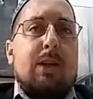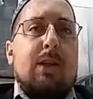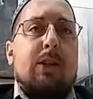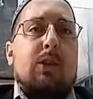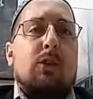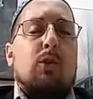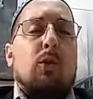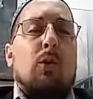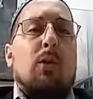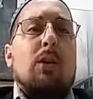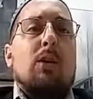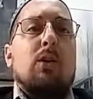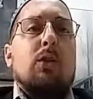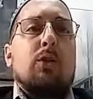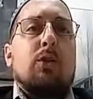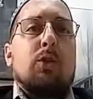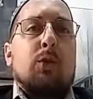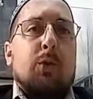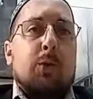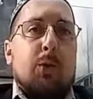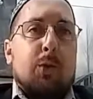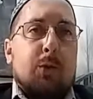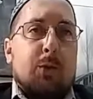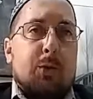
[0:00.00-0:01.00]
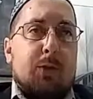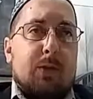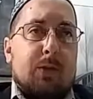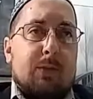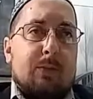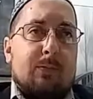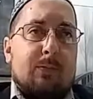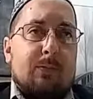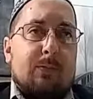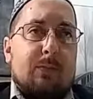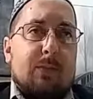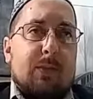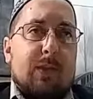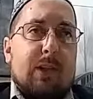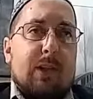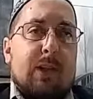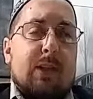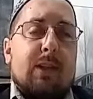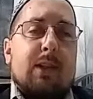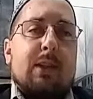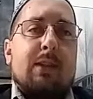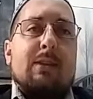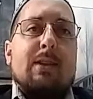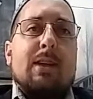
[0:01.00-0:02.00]
The historical truth
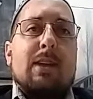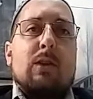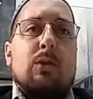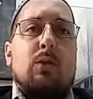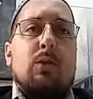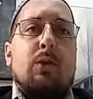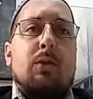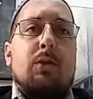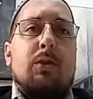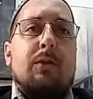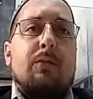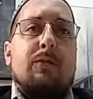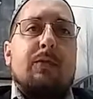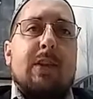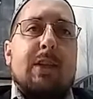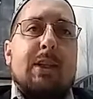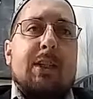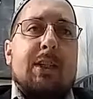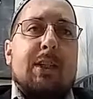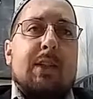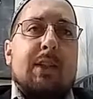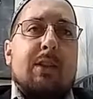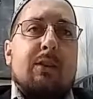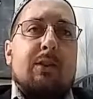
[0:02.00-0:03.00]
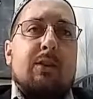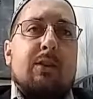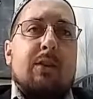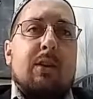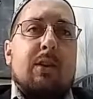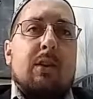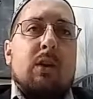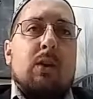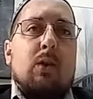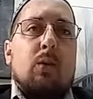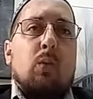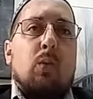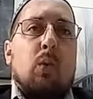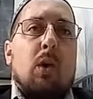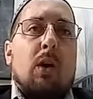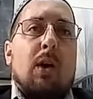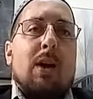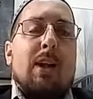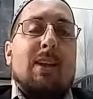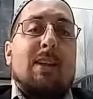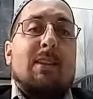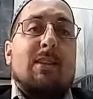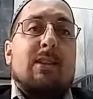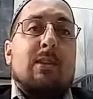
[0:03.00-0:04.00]
is that crucifixions were
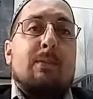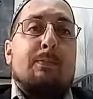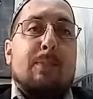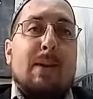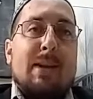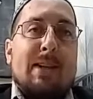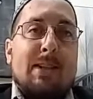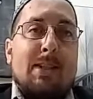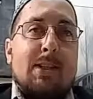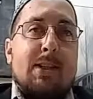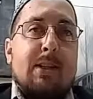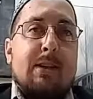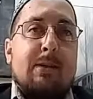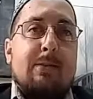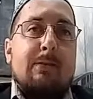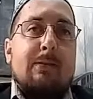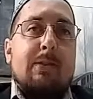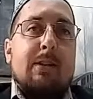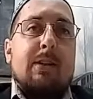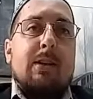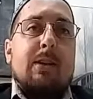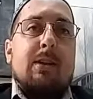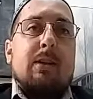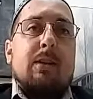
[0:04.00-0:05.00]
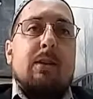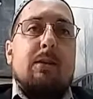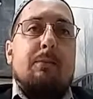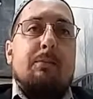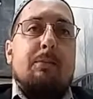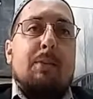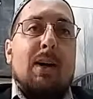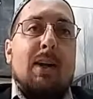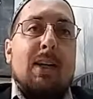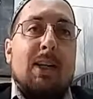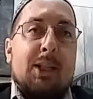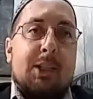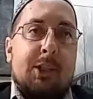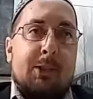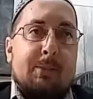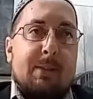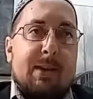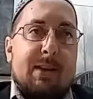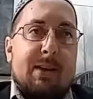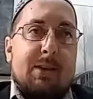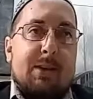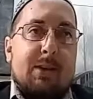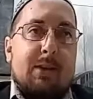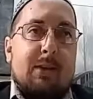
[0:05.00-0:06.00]
an expensive
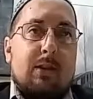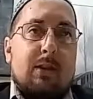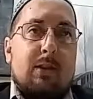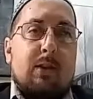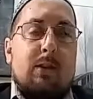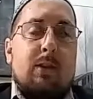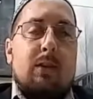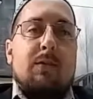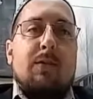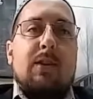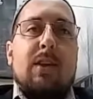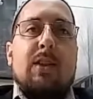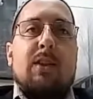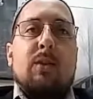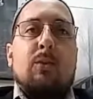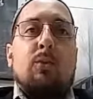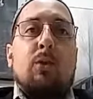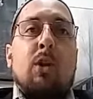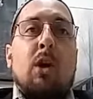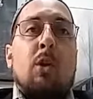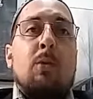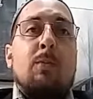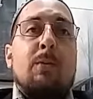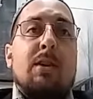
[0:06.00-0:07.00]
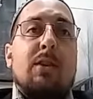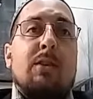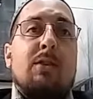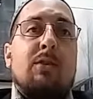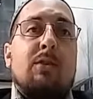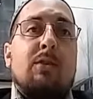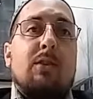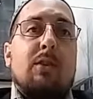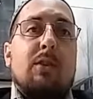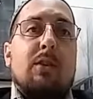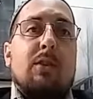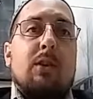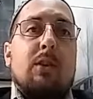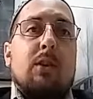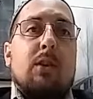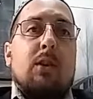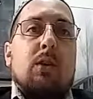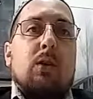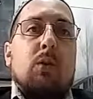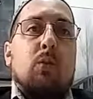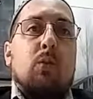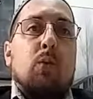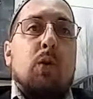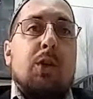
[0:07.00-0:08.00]
punishment that the Romans
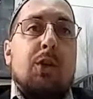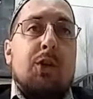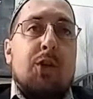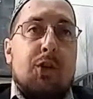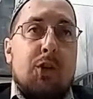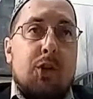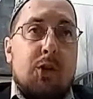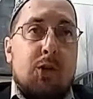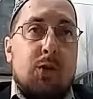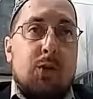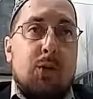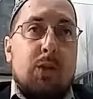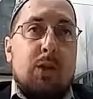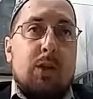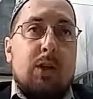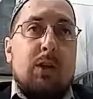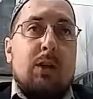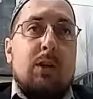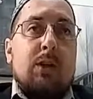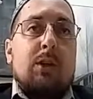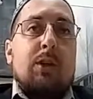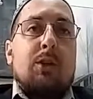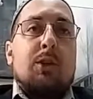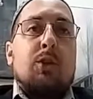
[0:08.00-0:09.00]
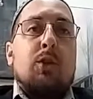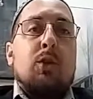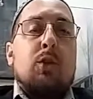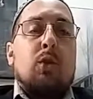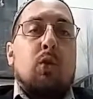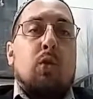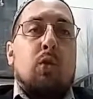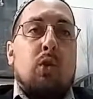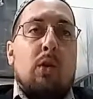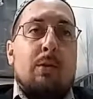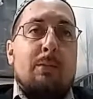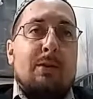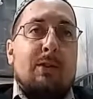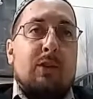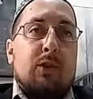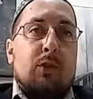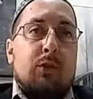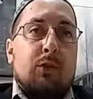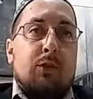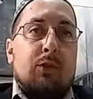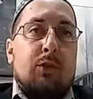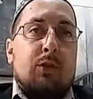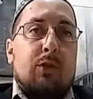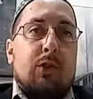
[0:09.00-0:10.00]
would do to
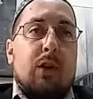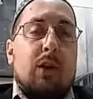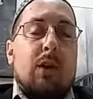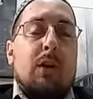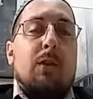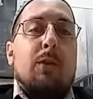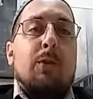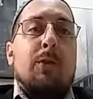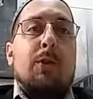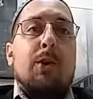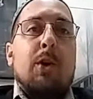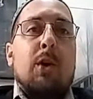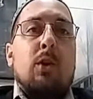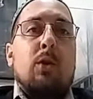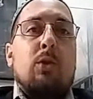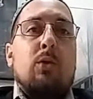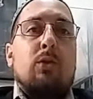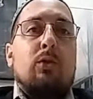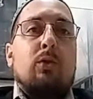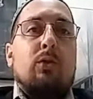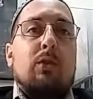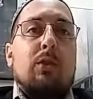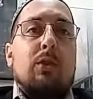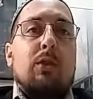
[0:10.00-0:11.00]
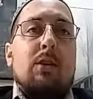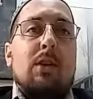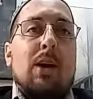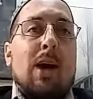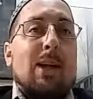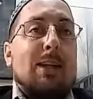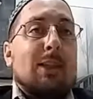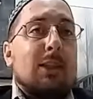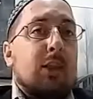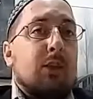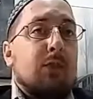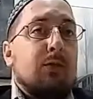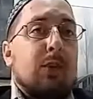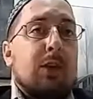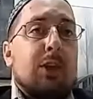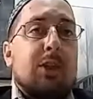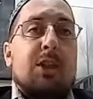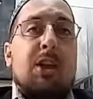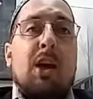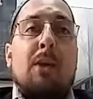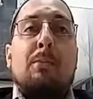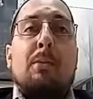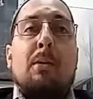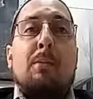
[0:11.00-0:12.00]
criminals, those not just for
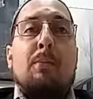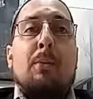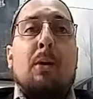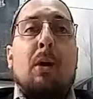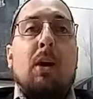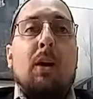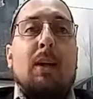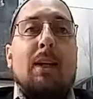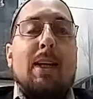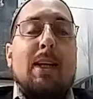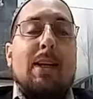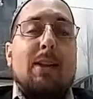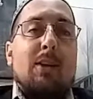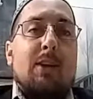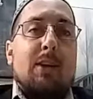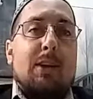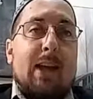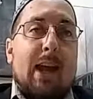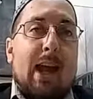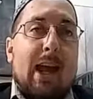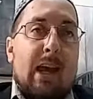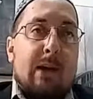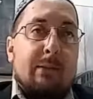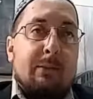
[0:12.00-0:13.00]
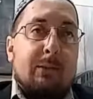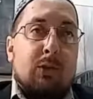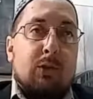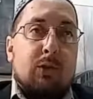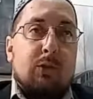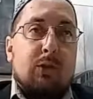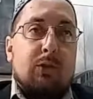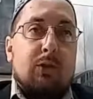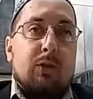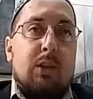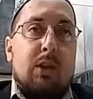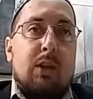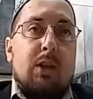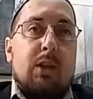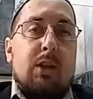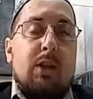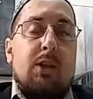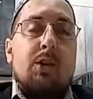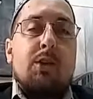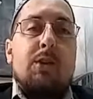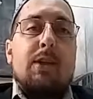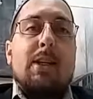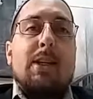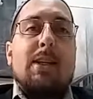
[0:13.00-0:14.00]
double parking their camels.
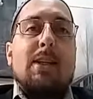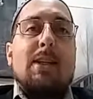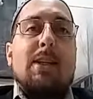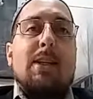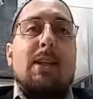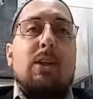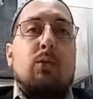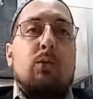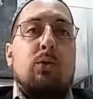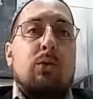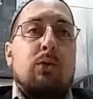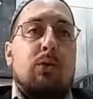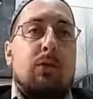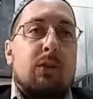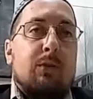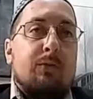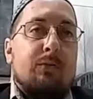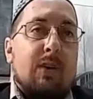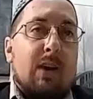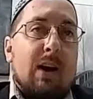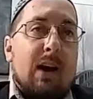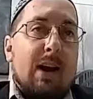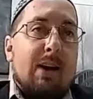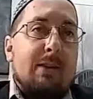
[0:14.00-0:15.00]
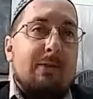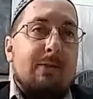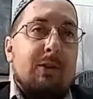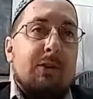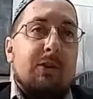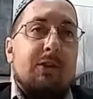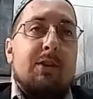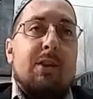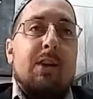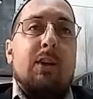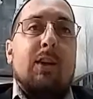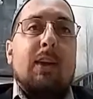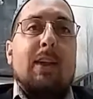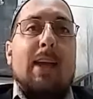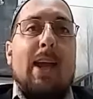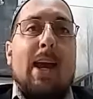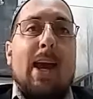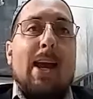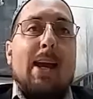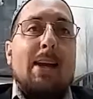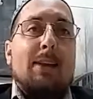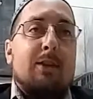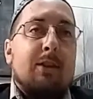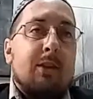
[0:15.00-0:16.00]
You didn't get crucified for stealing
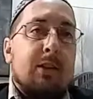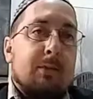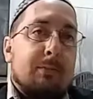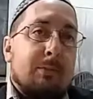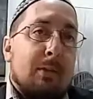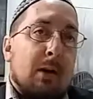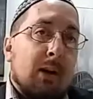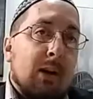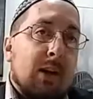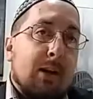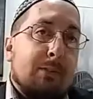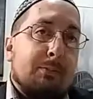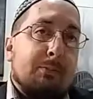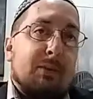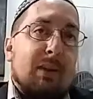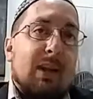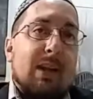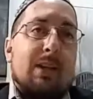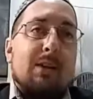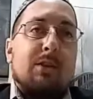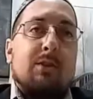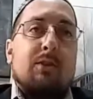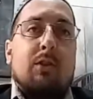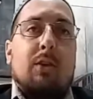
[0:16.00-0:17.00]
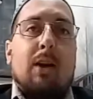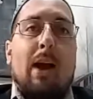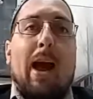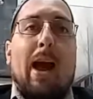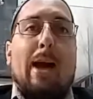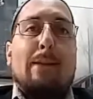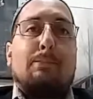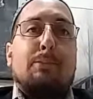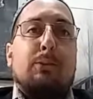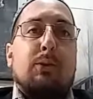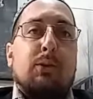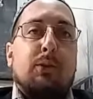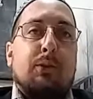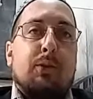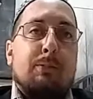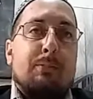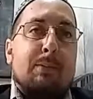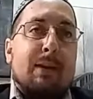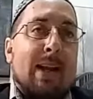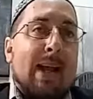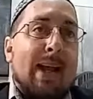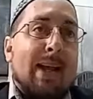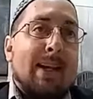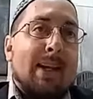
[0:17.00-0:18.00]
eggs in the marketplace or apples
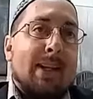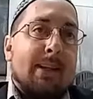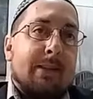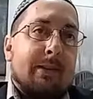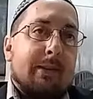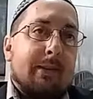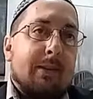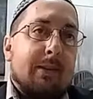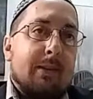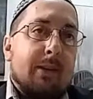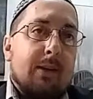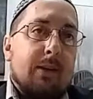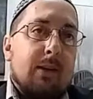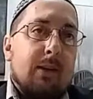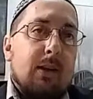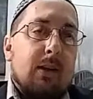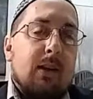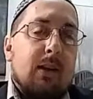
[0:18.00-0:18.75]
and bananas.